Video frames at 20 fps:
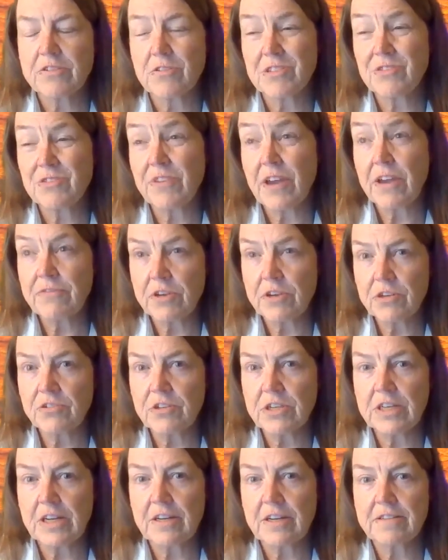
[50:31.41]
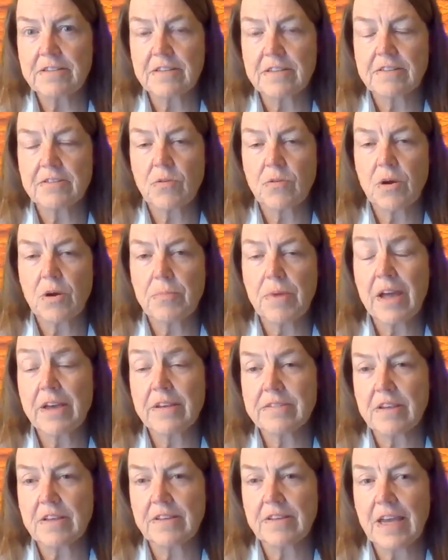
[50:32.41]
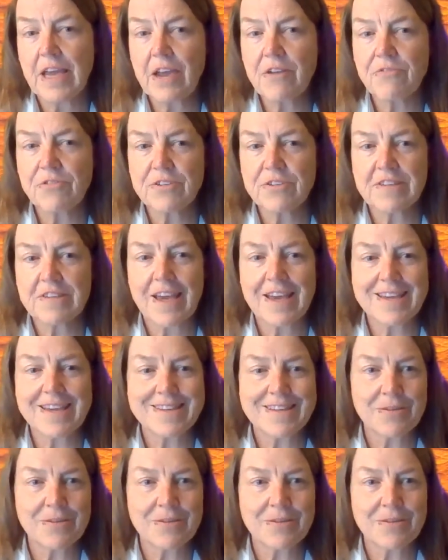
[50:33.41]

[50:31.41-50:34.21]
So it's 586 square miles on the Hanford site.